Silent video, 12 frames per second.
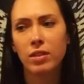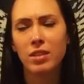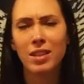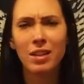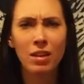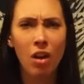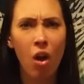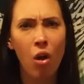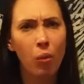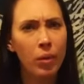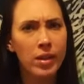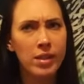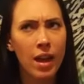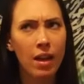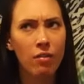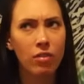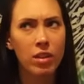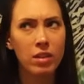didn't always
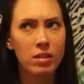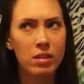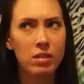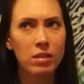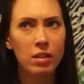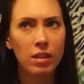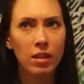have this